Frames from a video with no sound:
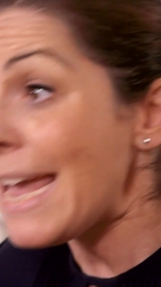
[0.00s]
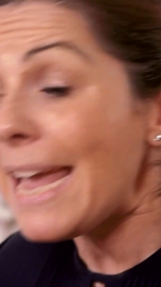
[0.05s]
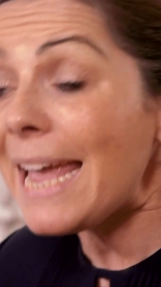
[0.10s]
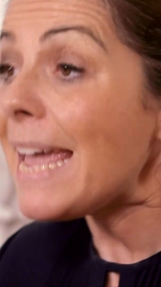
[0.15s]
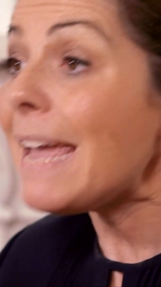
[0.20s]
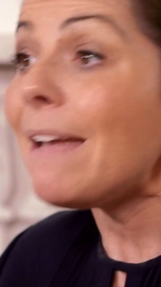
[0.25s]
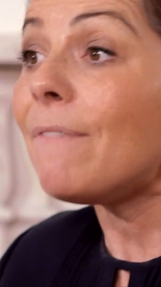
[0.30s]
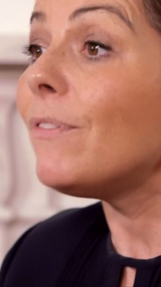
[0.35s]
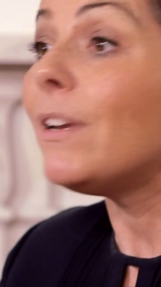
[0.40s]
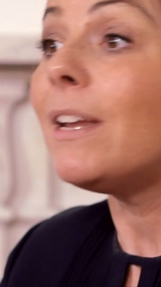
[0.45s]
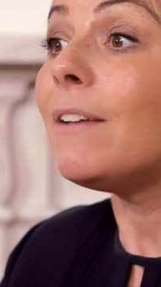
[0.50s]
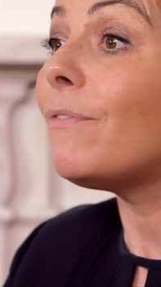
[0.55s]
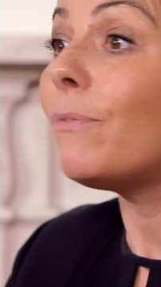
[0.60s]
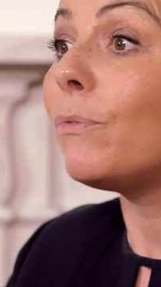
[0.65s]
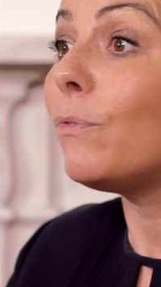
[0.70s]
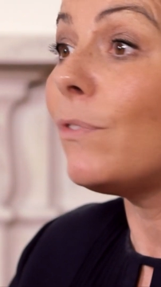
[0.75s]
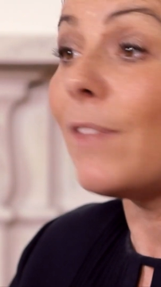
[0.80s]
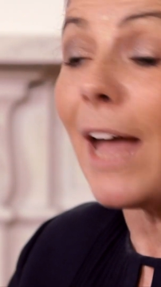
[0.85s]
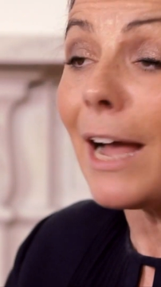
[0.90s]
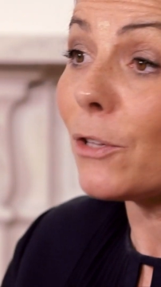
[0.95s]
even
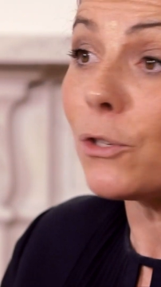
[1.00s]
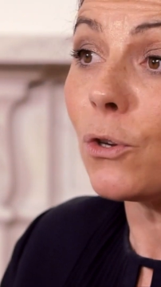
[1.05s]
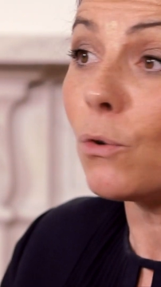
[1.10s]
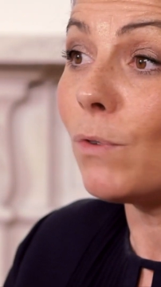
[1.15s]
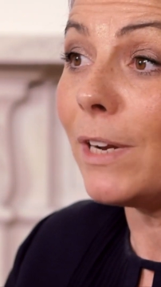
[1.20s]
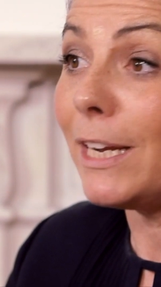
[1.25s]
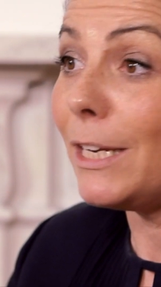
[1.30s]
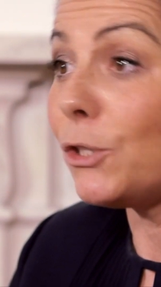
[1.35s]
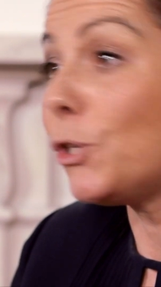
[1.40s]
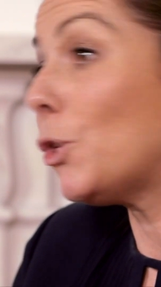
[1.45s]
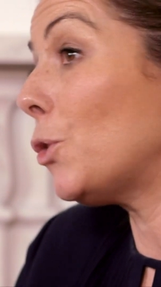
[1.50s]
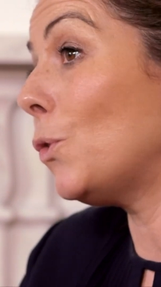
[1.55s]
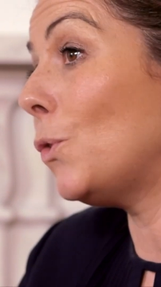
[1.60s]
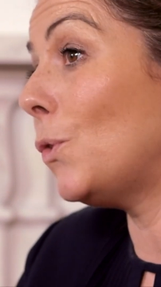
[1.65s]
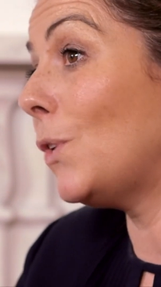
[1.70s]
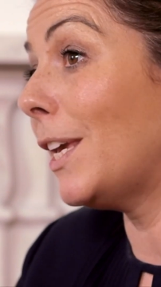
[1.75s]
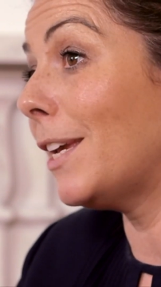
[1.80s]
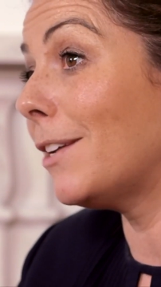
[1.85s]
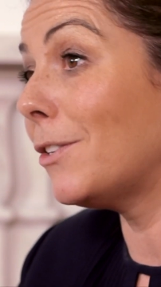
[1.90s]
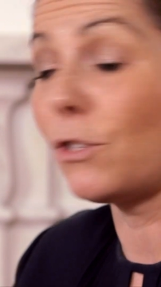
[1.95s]
if that's only two
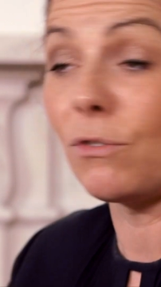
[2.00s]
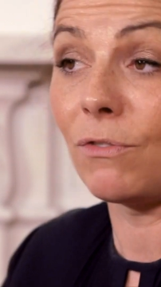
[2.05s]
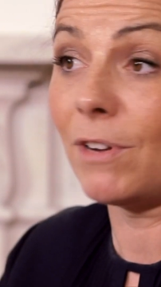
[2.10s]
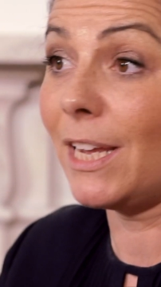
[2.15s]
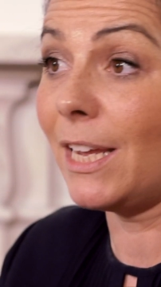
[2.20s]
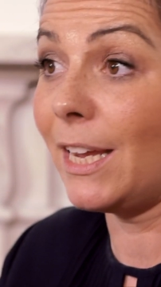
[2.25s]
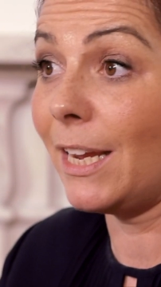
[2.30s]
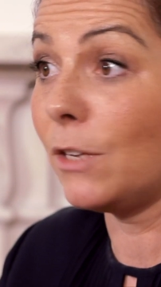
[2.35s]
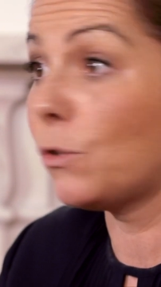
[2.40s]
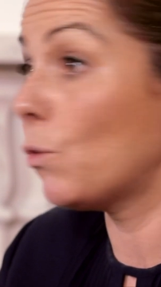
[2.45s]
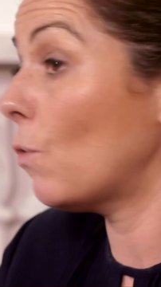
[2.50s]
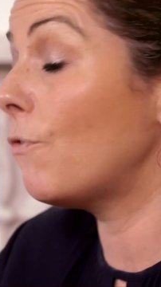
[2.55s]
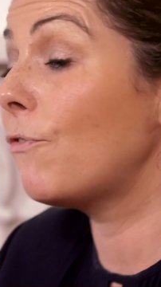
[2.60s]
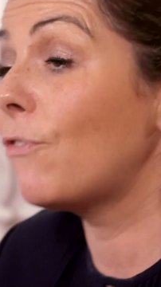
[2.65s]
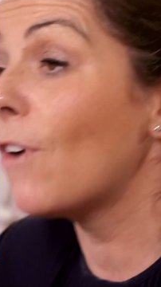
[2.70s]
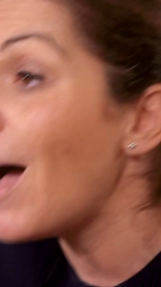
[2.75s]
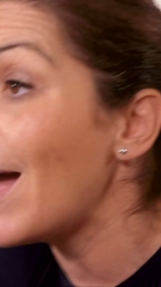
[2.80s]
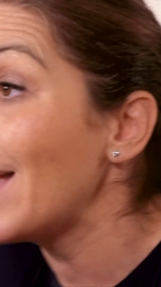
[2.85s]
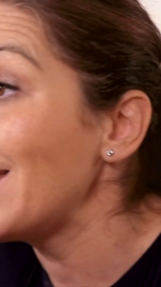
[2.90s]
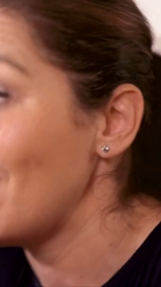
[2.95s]
years, three years, or
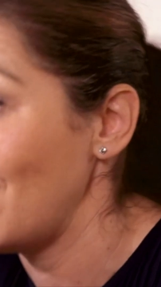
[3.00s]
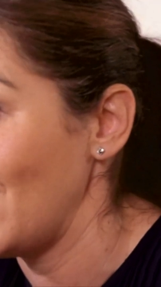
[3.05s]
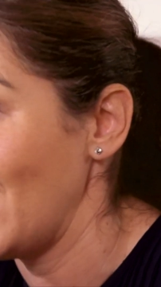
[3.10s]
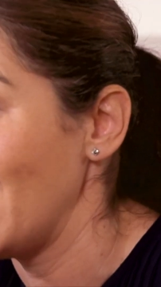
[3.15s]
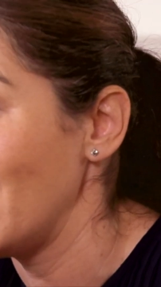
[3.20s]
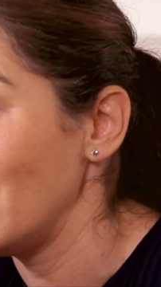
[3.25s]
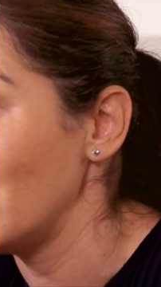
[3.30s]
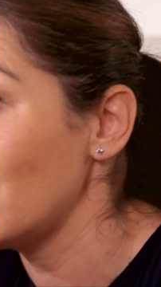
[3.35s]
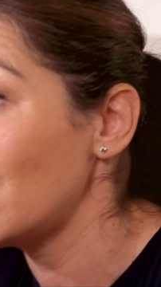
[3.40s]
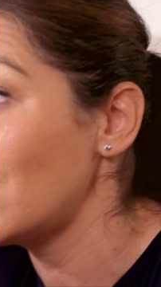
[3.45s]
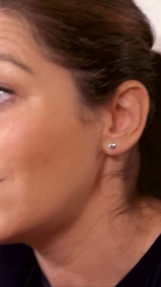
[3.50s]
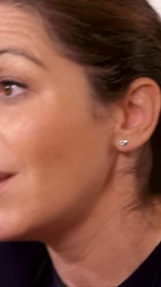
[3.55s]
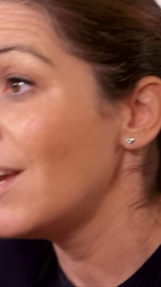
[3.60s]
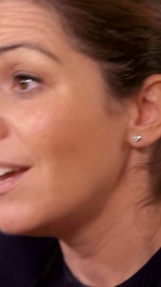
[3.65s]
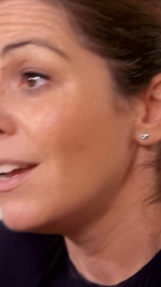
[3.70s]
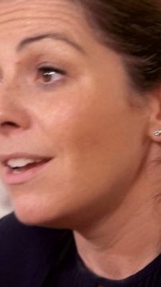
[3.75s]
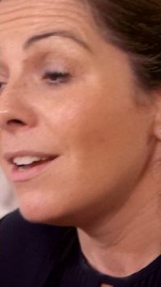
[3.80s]
five years,